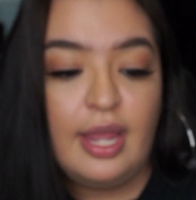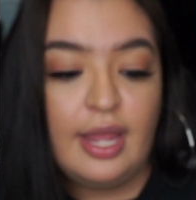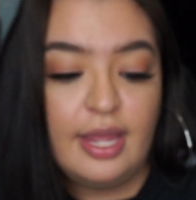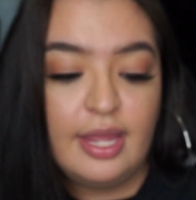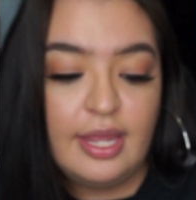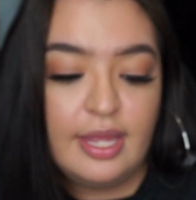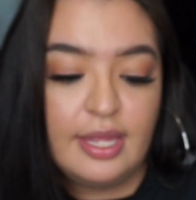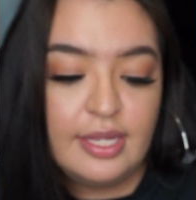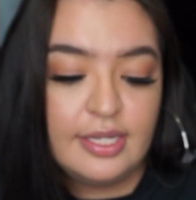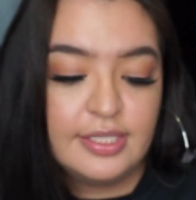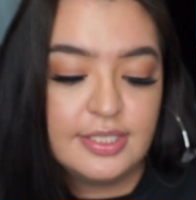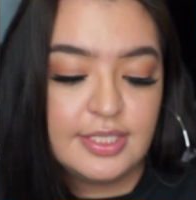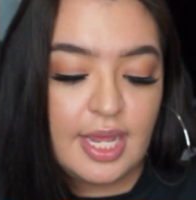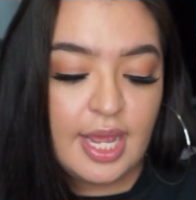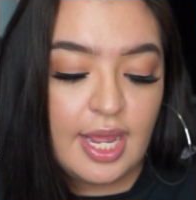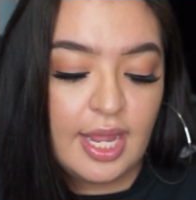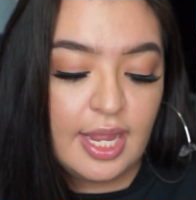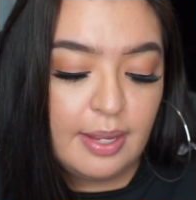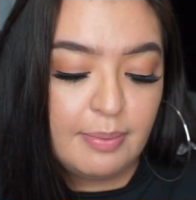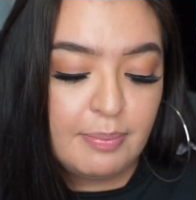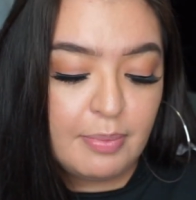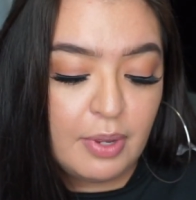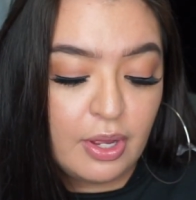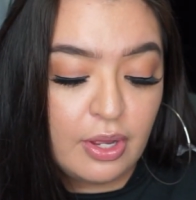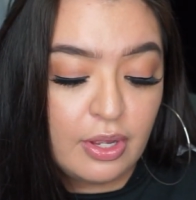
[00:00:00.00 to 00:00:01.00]
and I
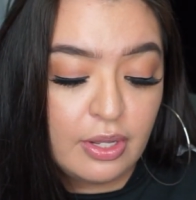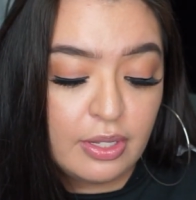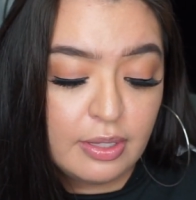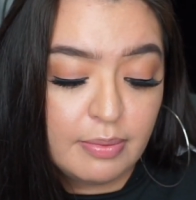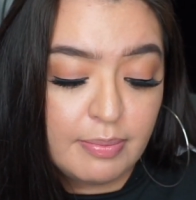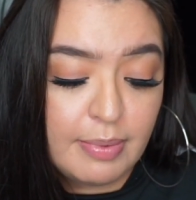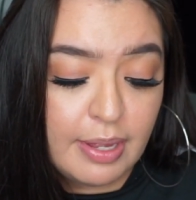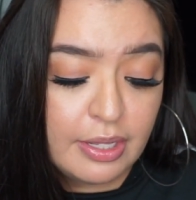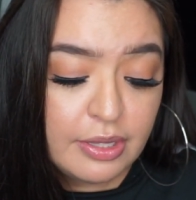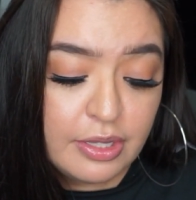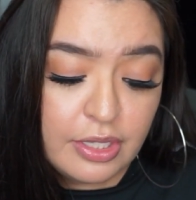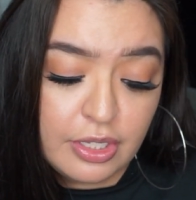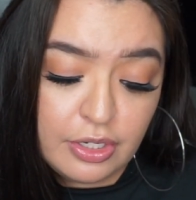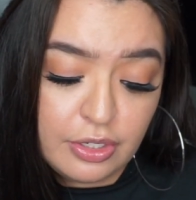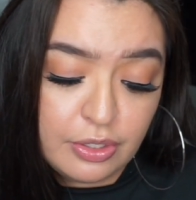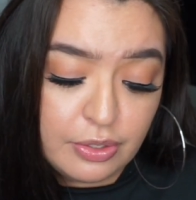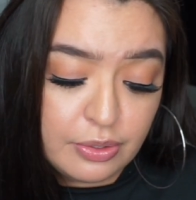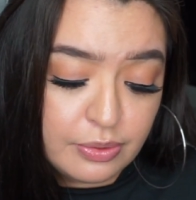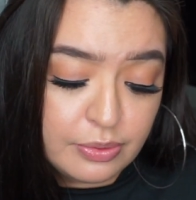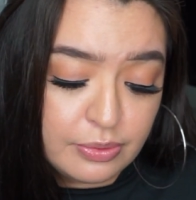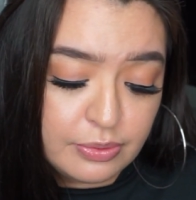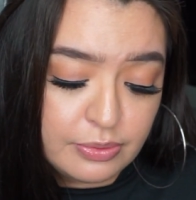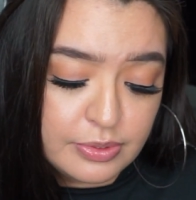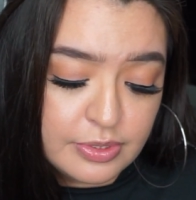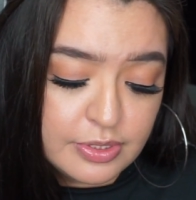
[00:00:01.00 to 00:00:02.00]
am all about the
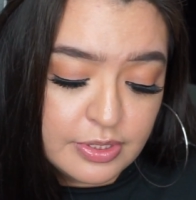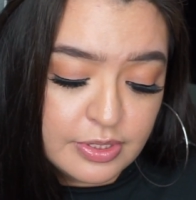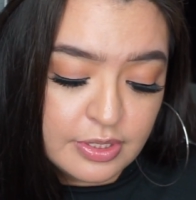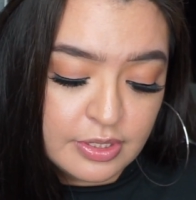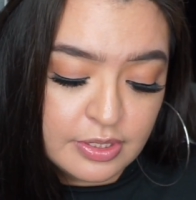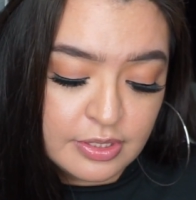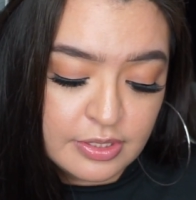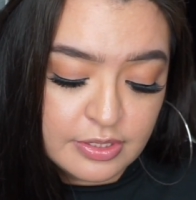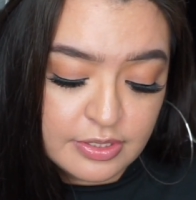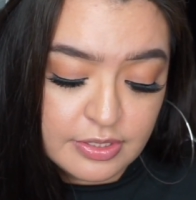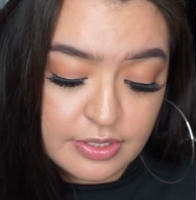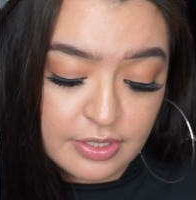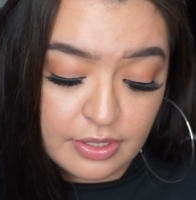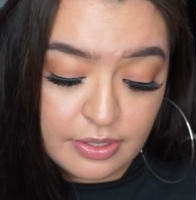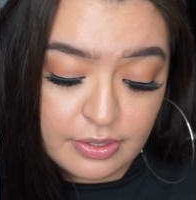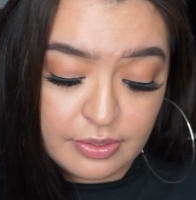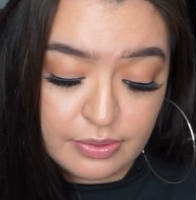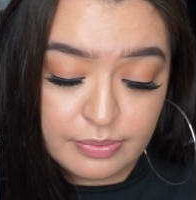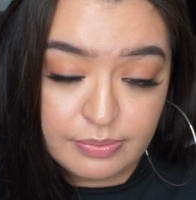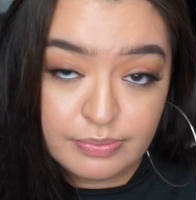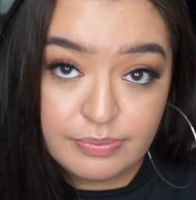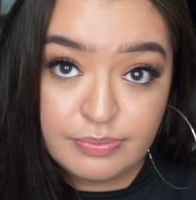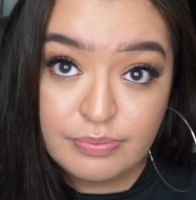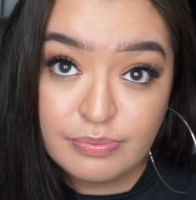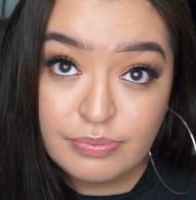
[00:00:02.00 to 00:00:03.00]
nudes,
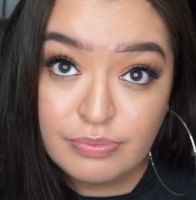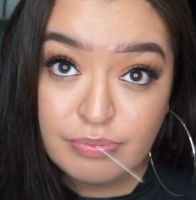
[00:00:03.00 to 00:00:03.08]
so